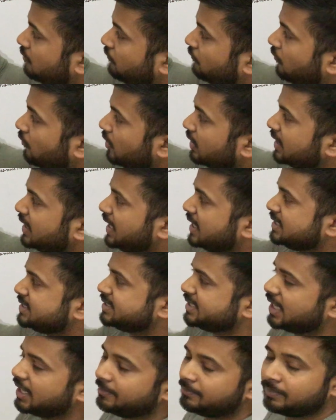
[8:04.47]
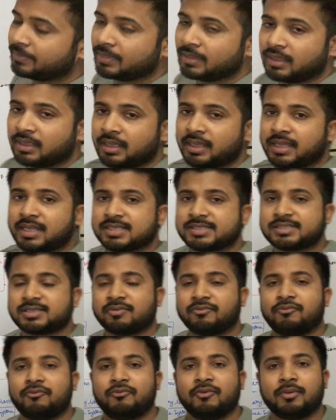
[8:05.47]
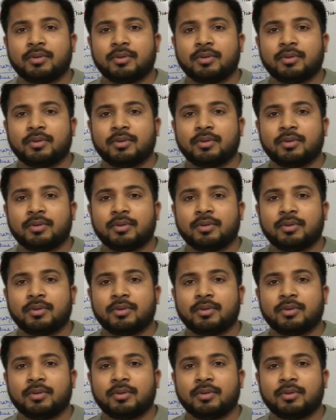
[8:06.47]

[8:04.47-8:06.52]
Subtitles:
four enzyme is the